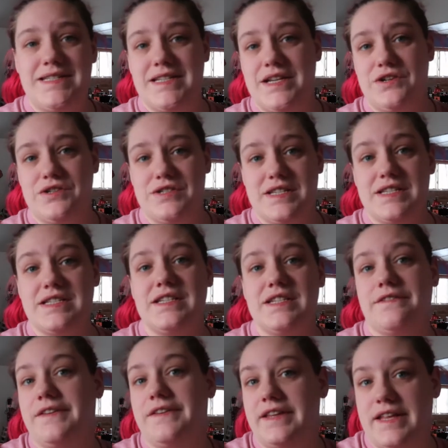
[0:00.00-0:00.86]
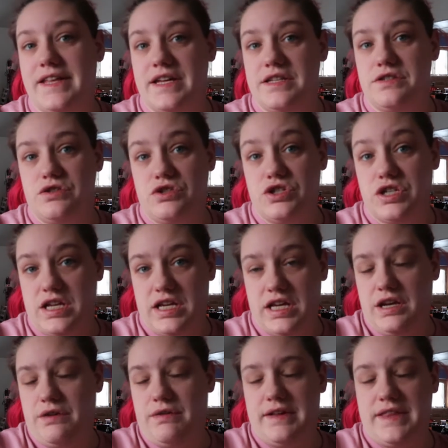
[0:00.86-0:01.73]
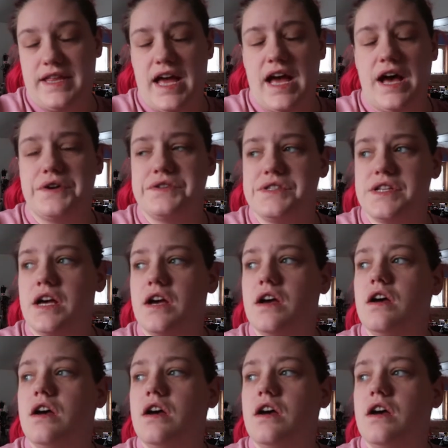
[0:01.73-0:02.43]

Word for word: dinners and stuff like that so she could get around the house.